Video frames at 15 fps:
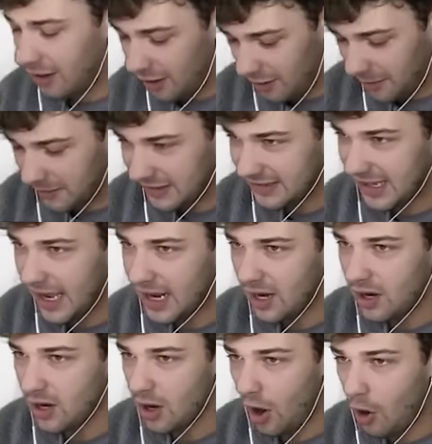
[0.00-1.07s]
Oh, I'm going to say,
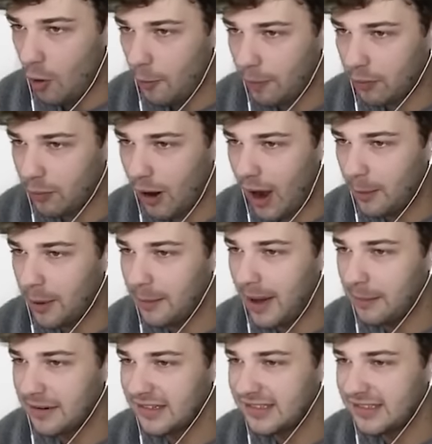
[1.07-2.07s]
no problem. I'm going to